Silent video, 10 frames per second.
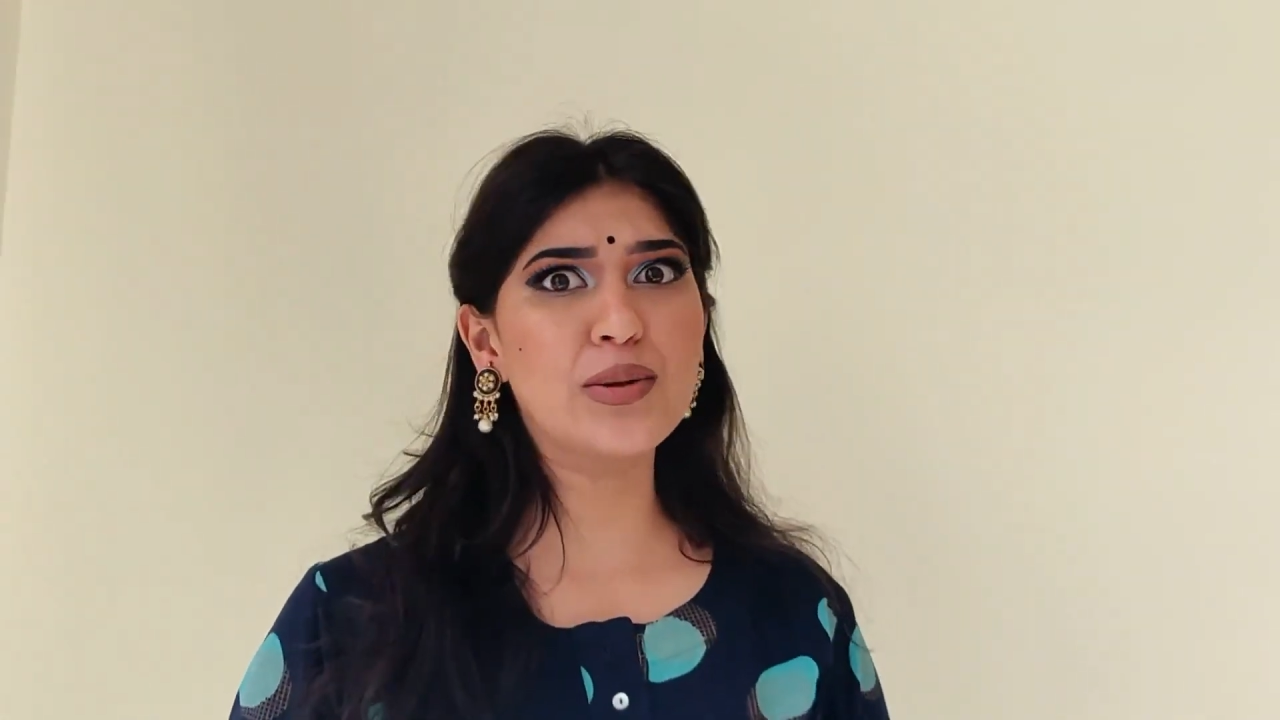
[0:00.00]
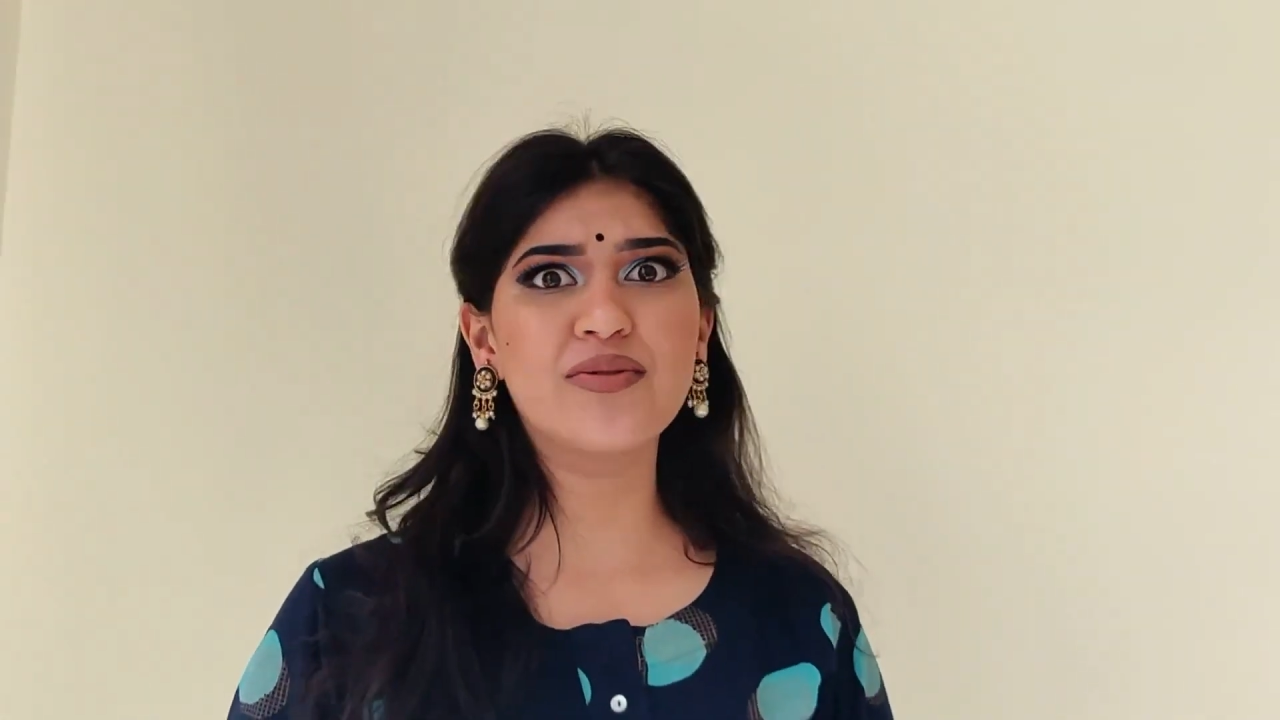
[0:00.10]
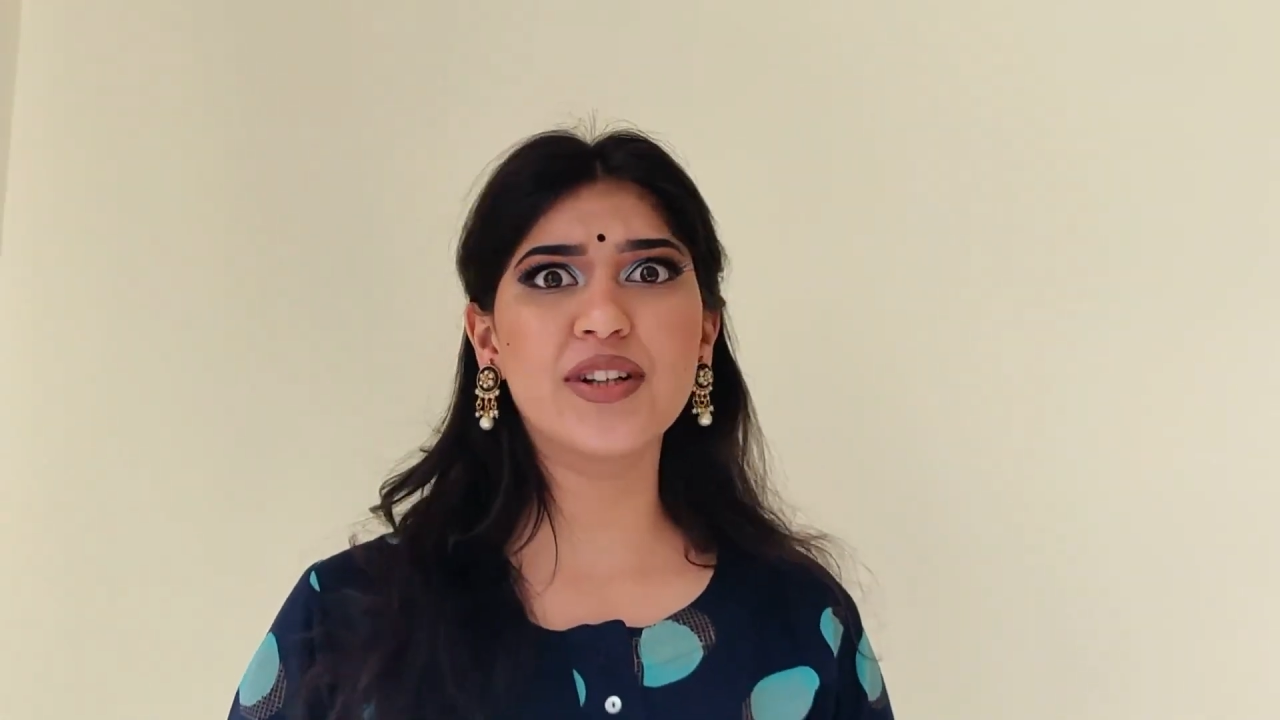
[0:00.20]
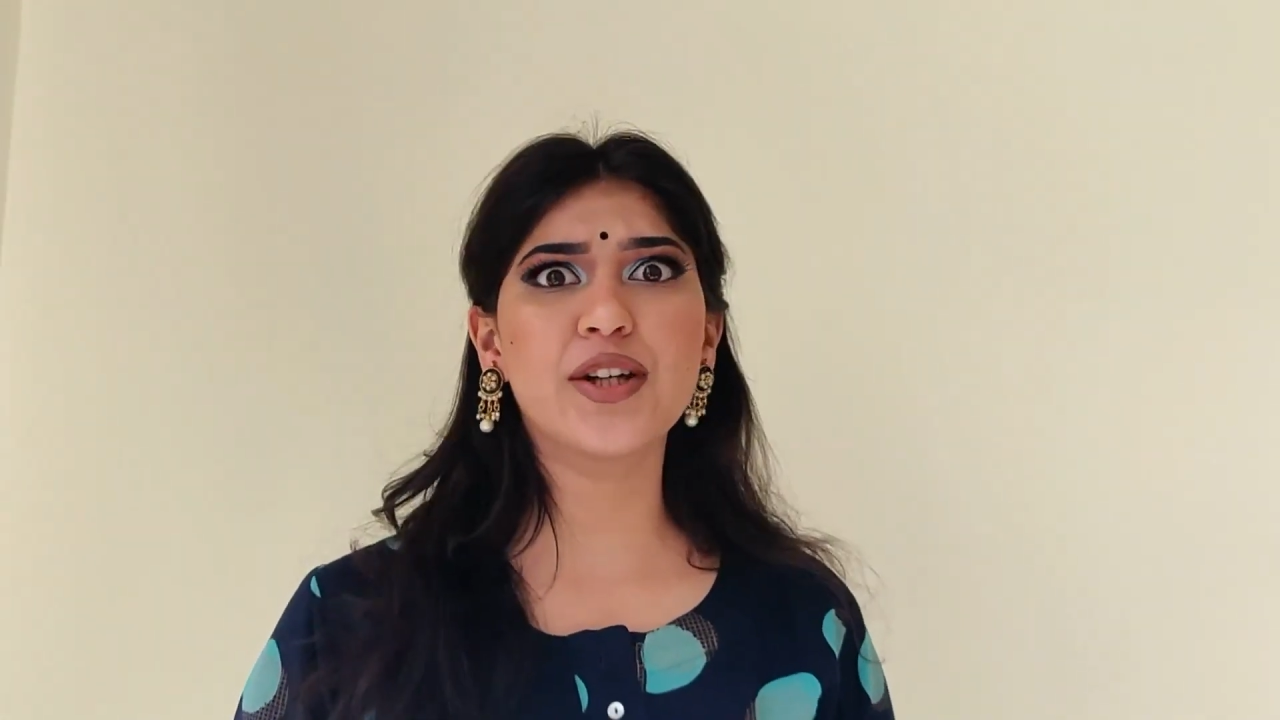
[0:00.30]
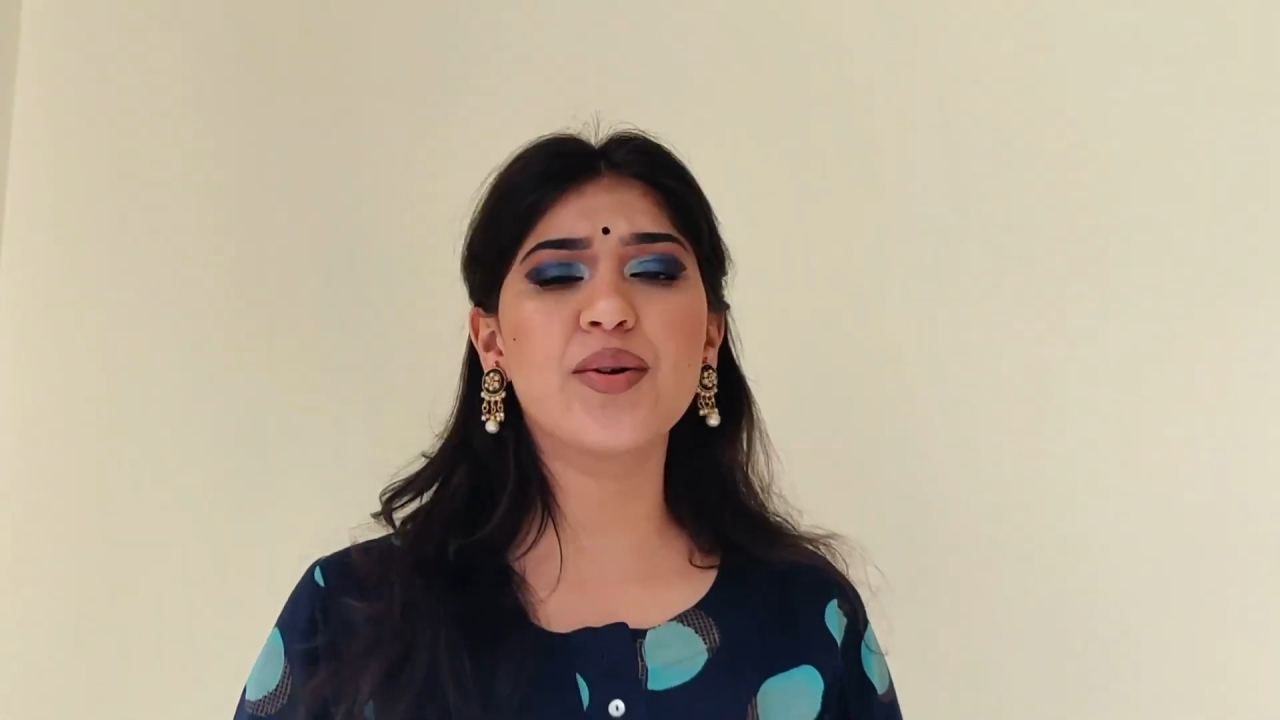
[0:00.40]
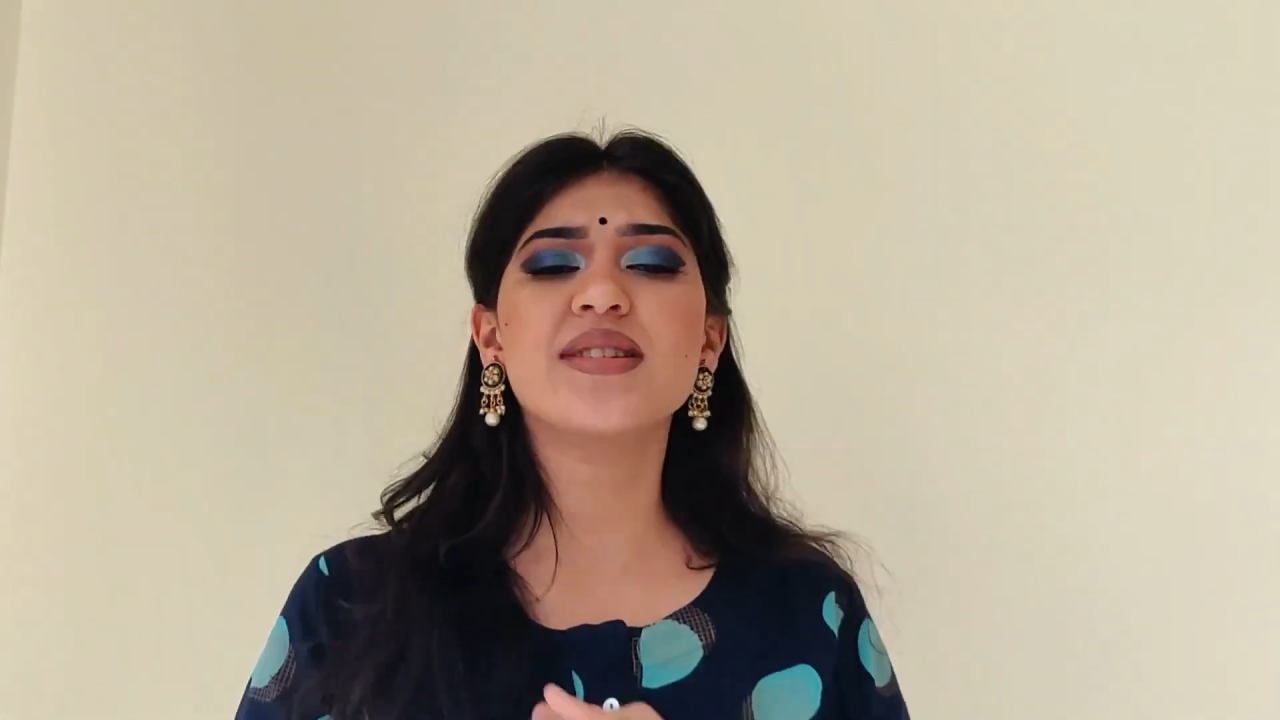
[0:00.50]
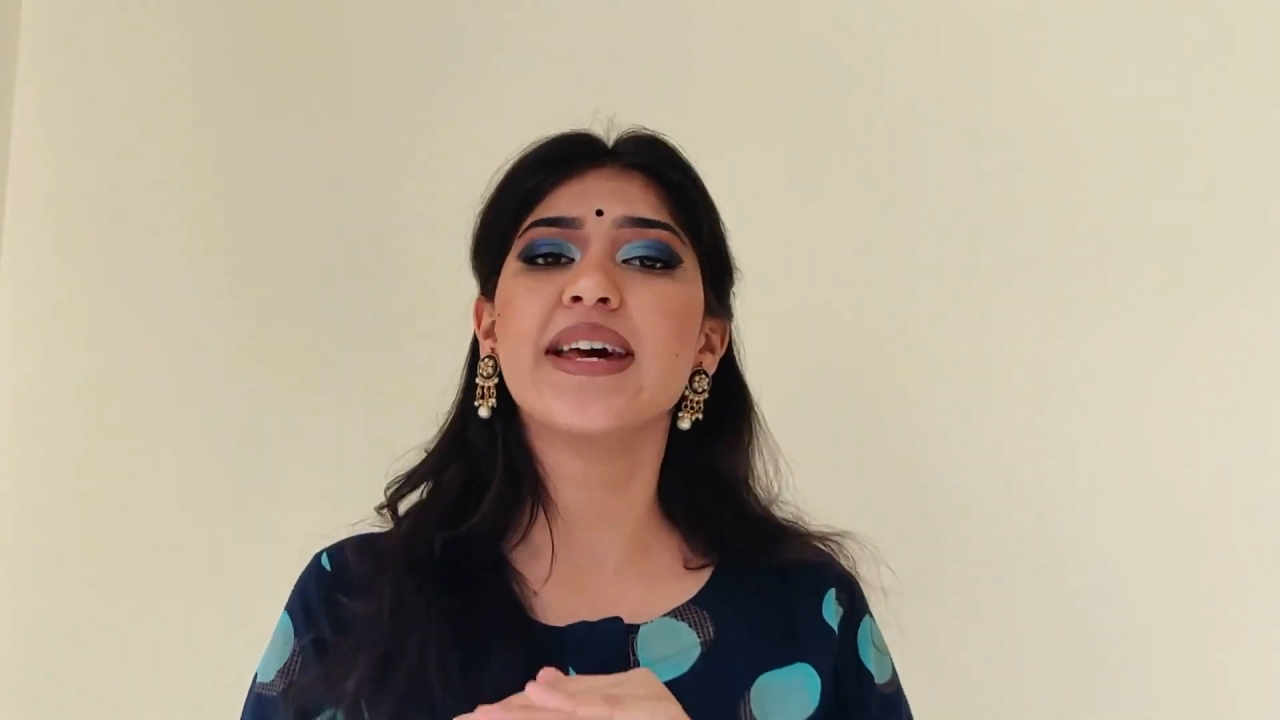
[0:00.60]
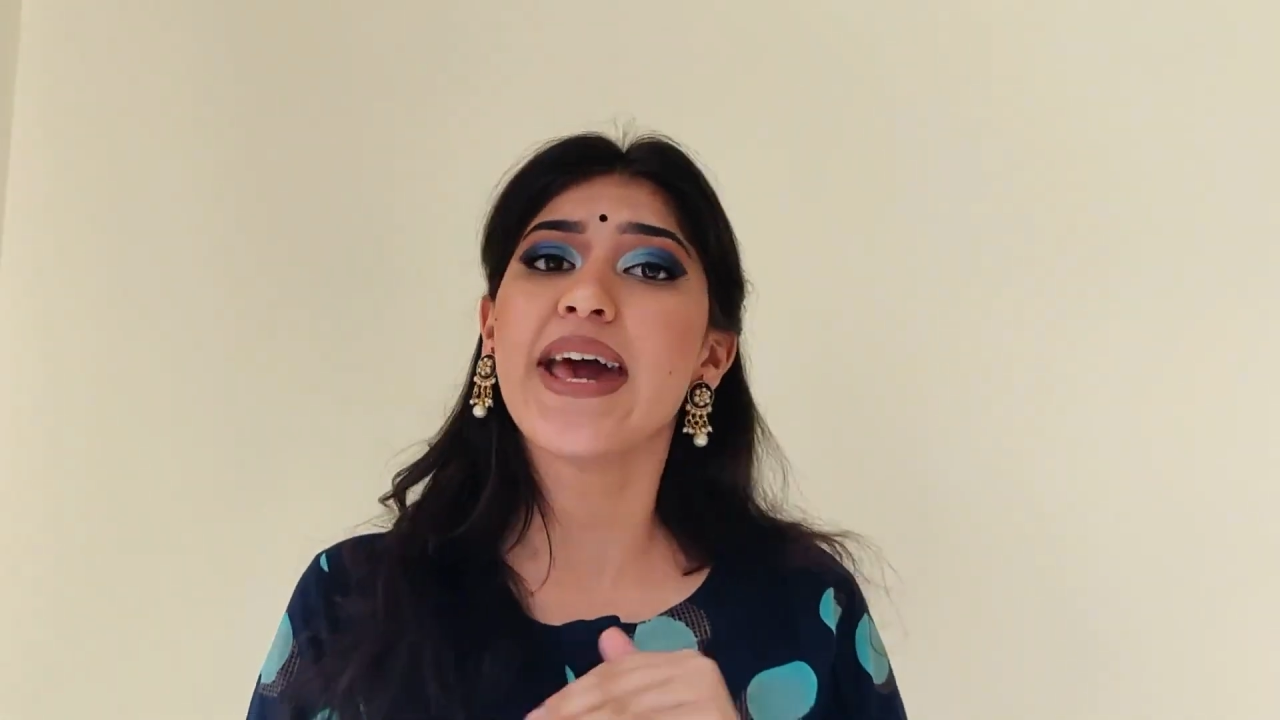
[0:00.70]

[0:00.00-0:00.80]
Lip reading: videos